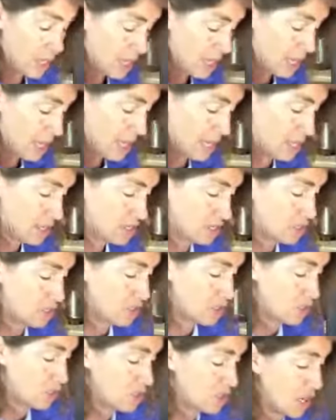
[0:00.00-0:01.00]
and
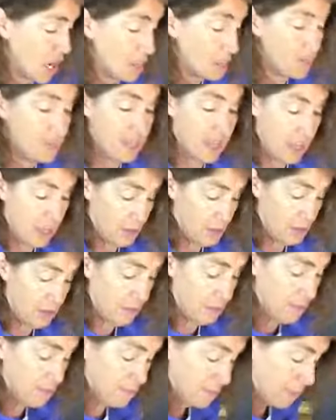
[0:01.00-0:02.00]
chopped
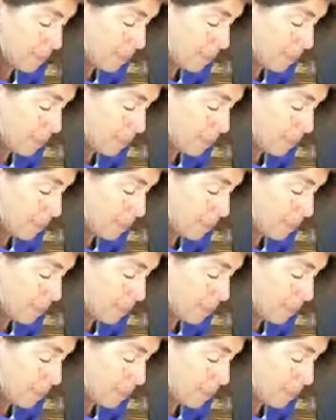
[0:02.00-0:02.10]
celery.